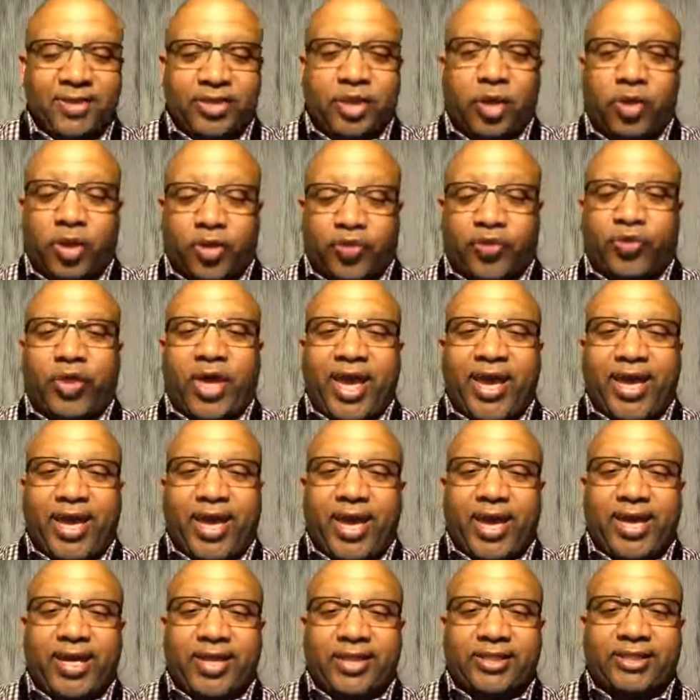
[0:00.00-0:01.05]
so the thing
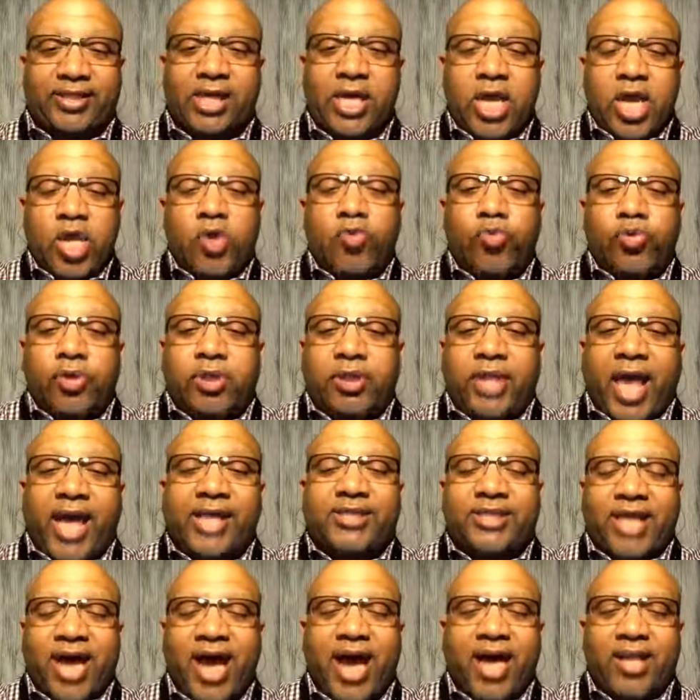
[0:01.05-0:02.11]
is,
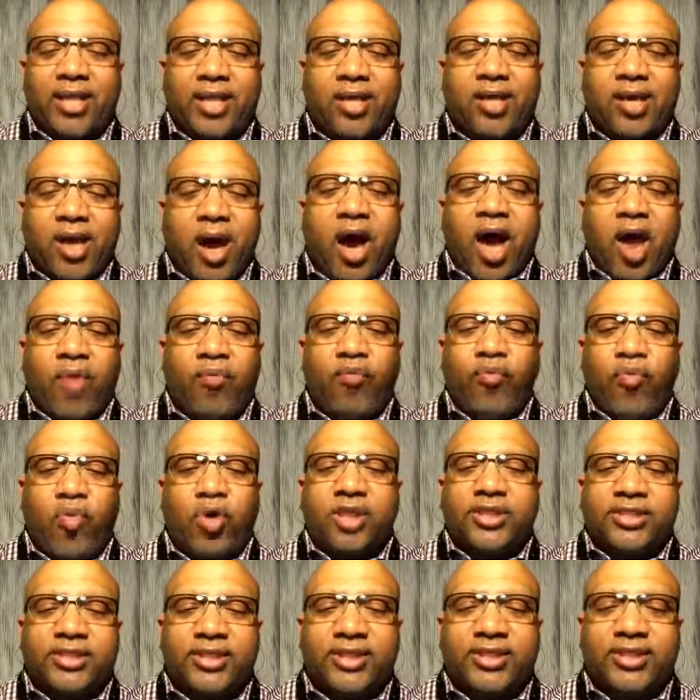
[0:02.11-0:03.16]
that's how the God
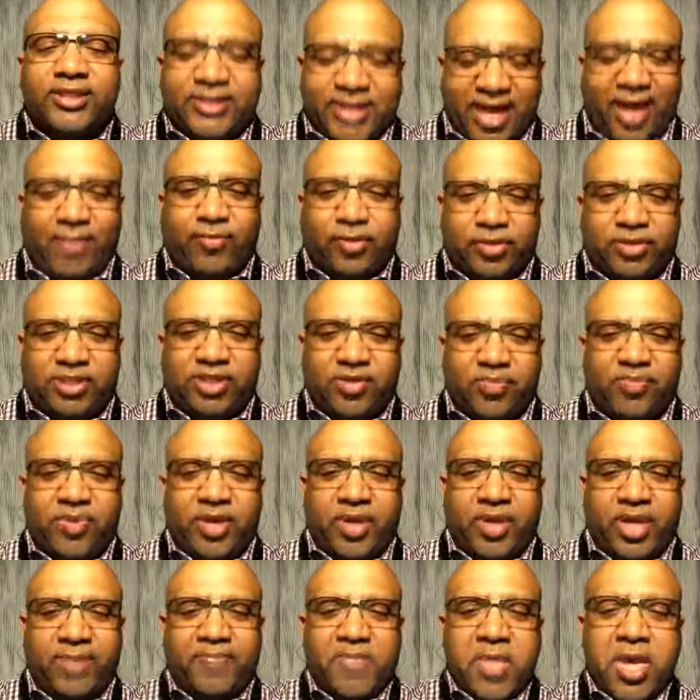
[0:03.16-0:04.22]
wants the devil to
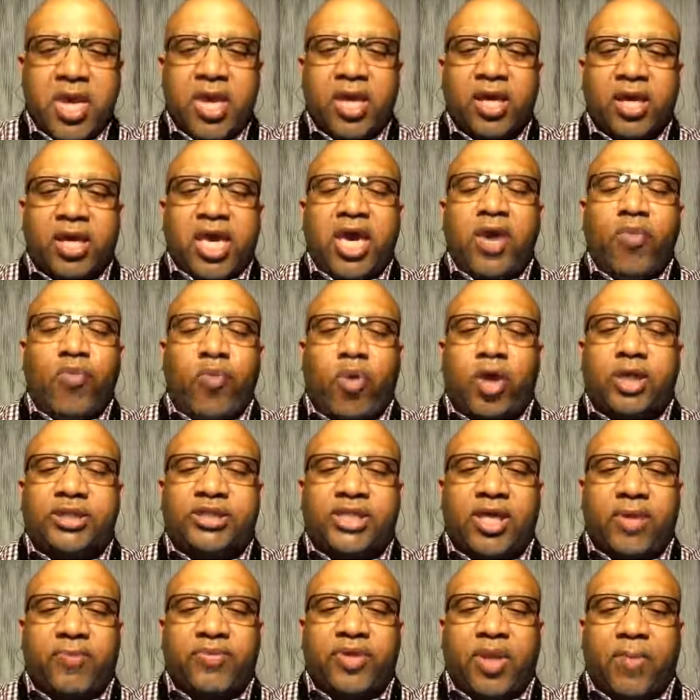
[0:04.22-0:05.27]
be. He
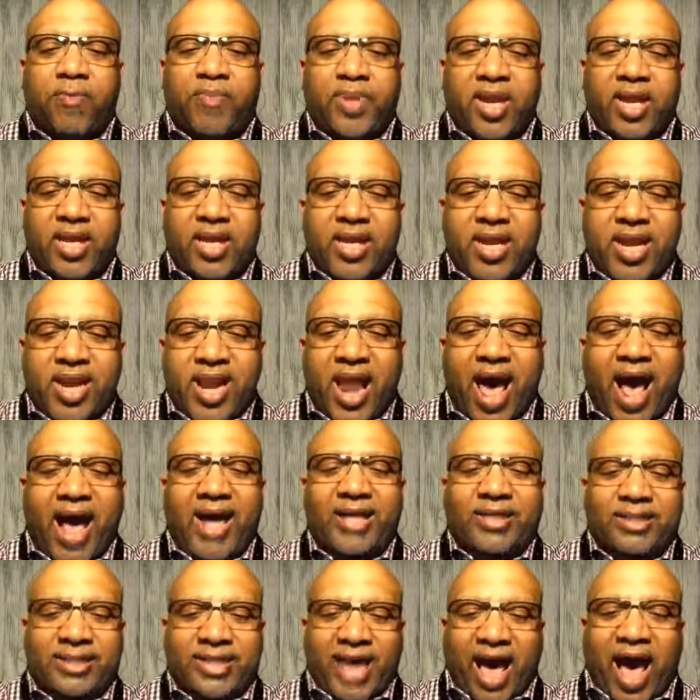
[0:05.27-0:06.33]
wants him to be
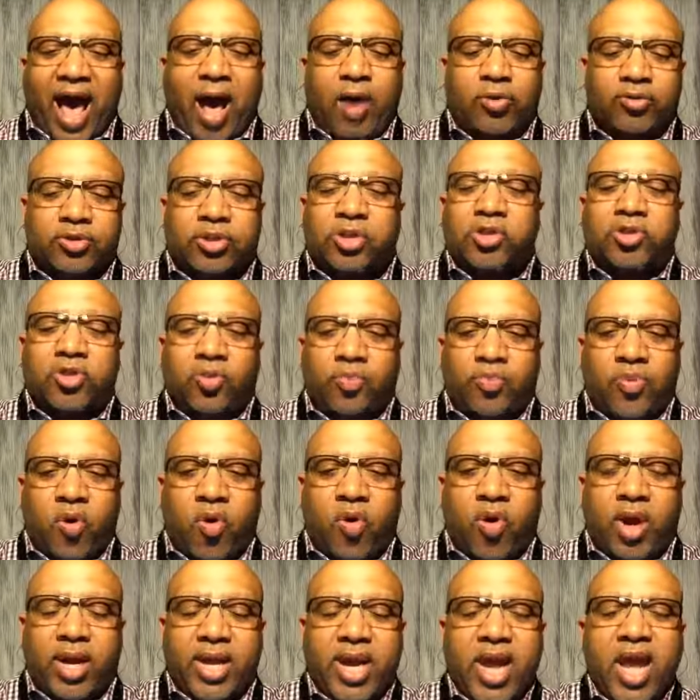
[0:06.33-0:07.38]
knocked out to the
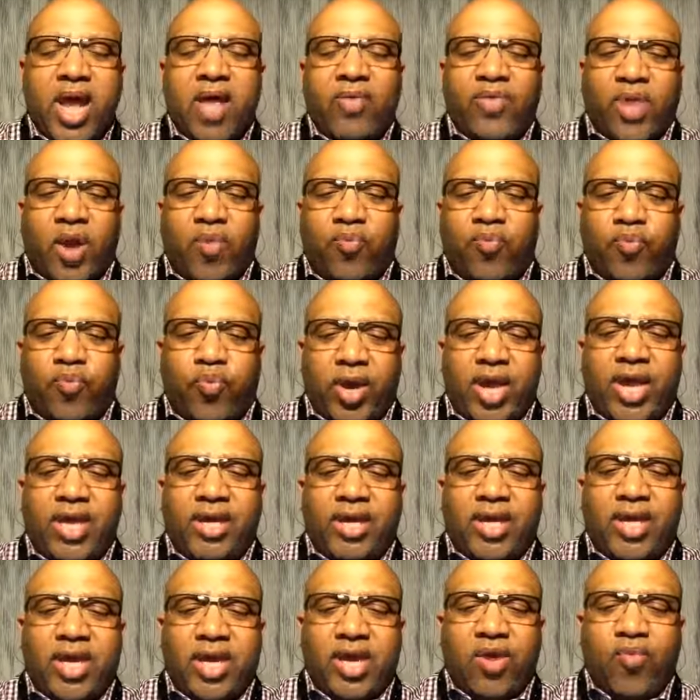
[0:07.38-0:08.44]
point that
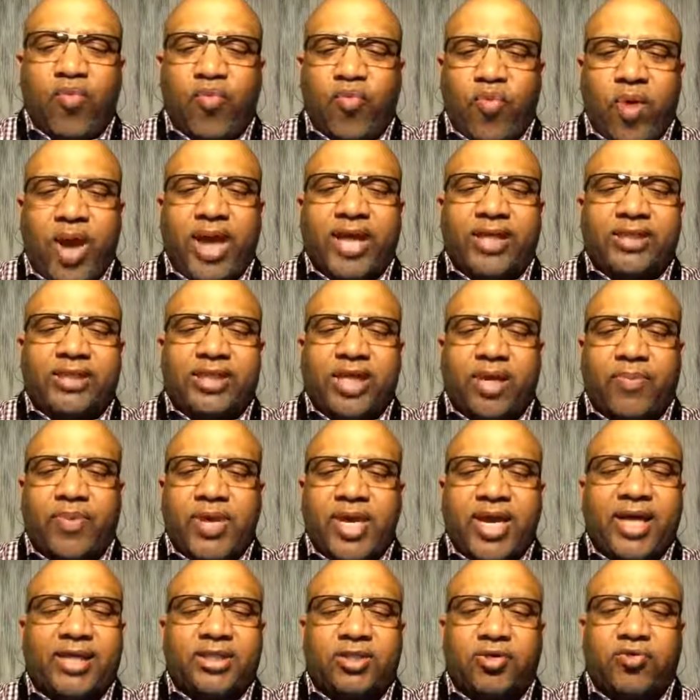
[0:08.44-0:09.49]
when he wakes up,
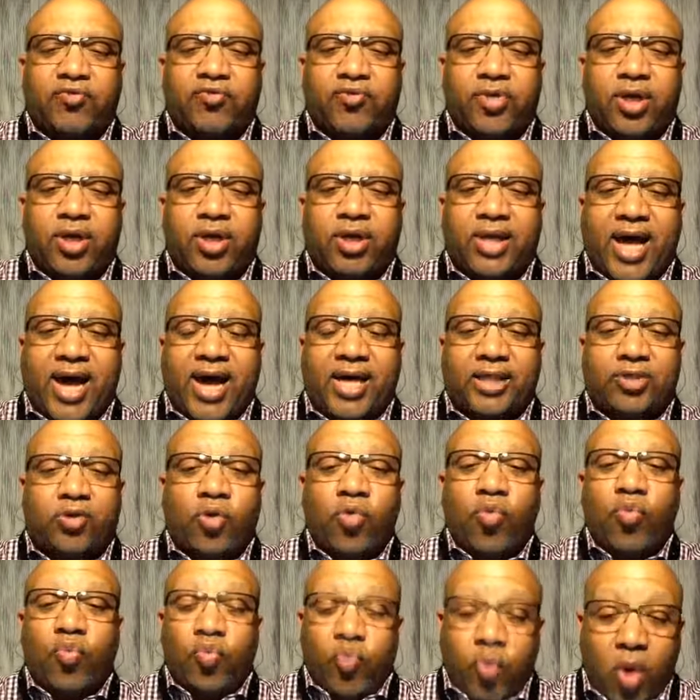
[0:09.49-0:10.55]
he has to realize
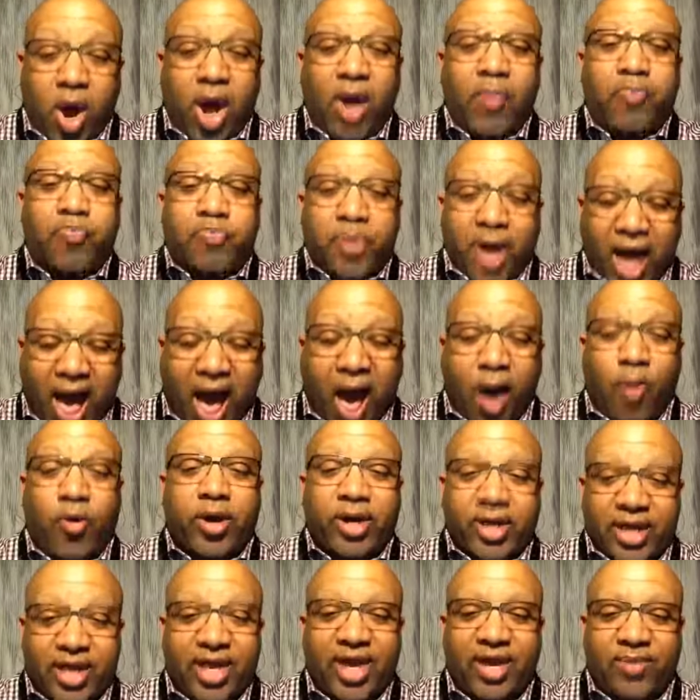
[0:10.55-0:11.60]
what
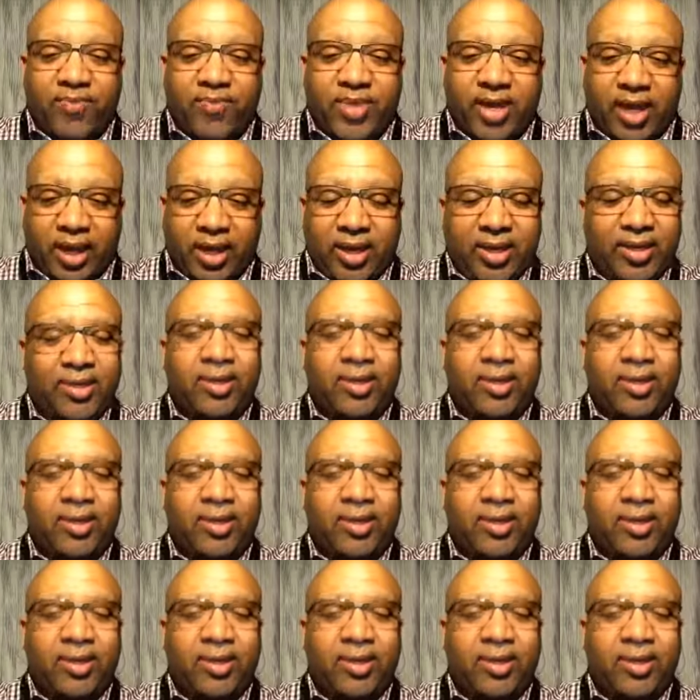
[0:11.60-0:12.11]
power hit me.